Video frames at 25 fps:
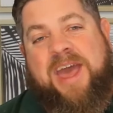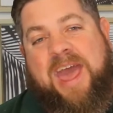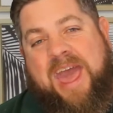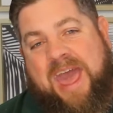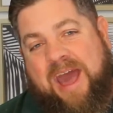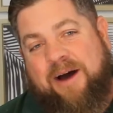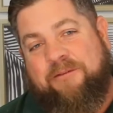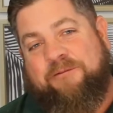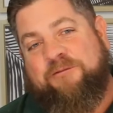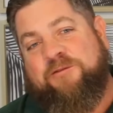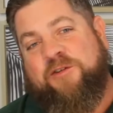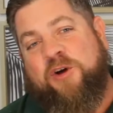
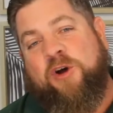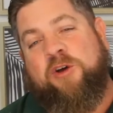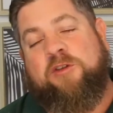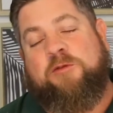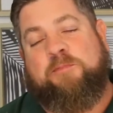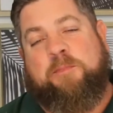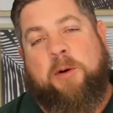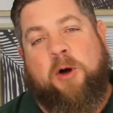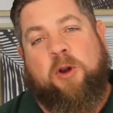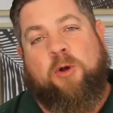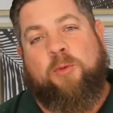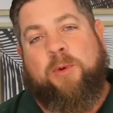Our
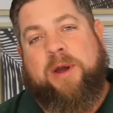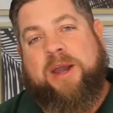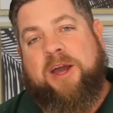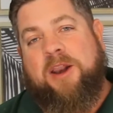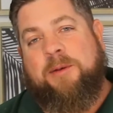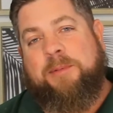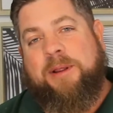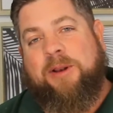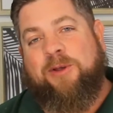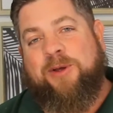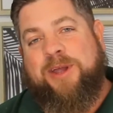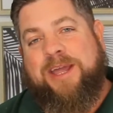first bottle we're
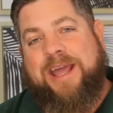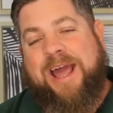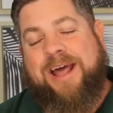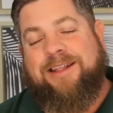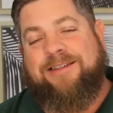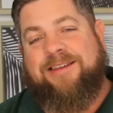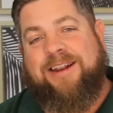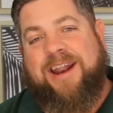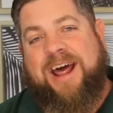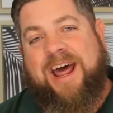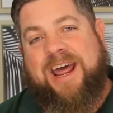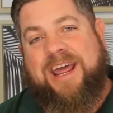going to be looking at
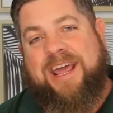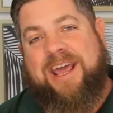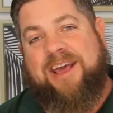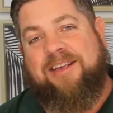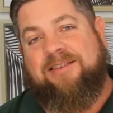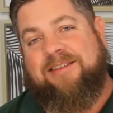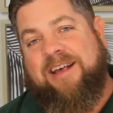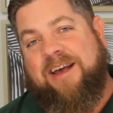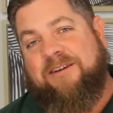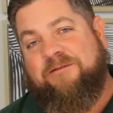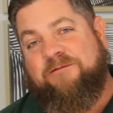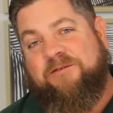today
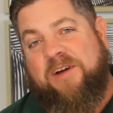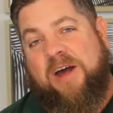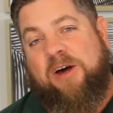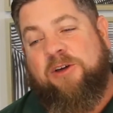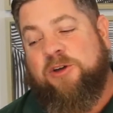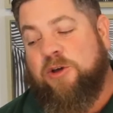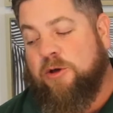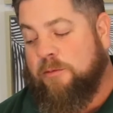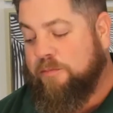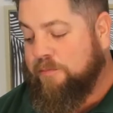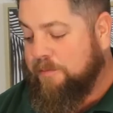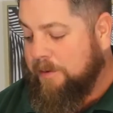is our
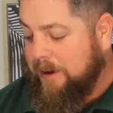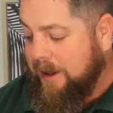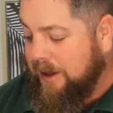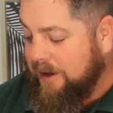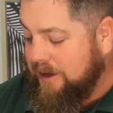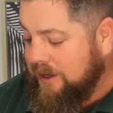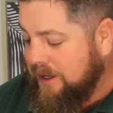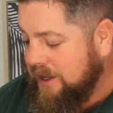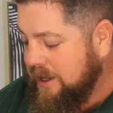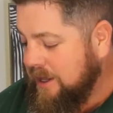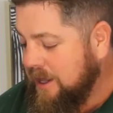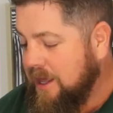value
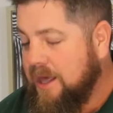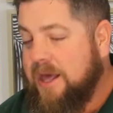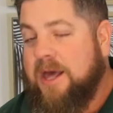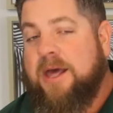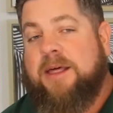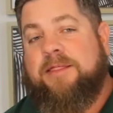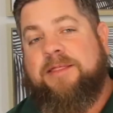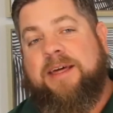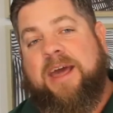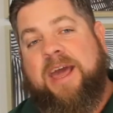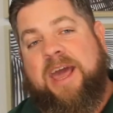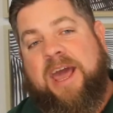pick,
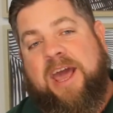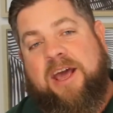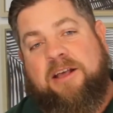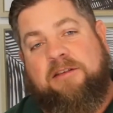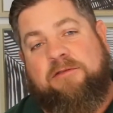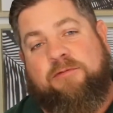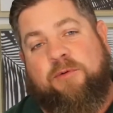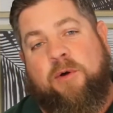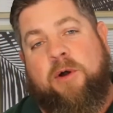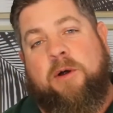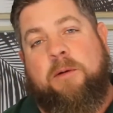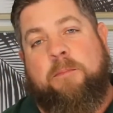the
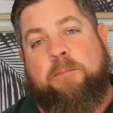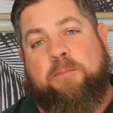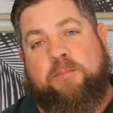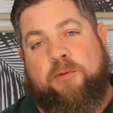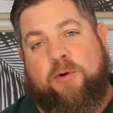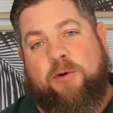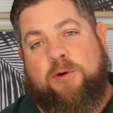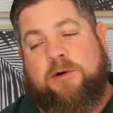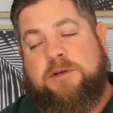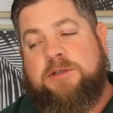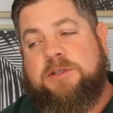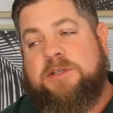Ezra
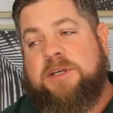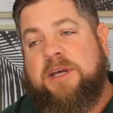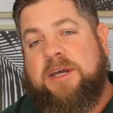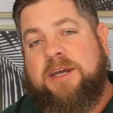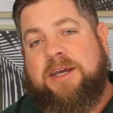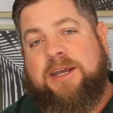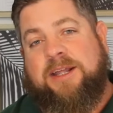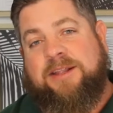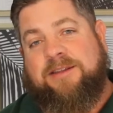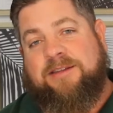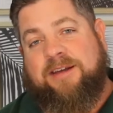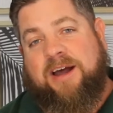Brooks
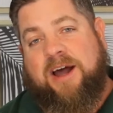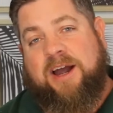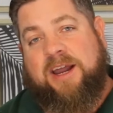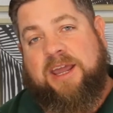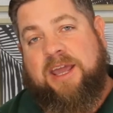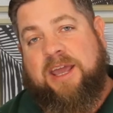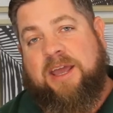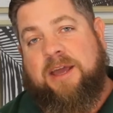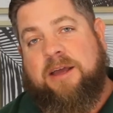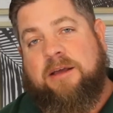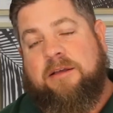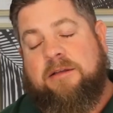
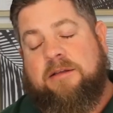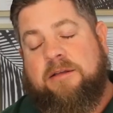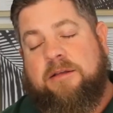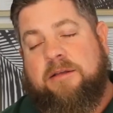Kentucky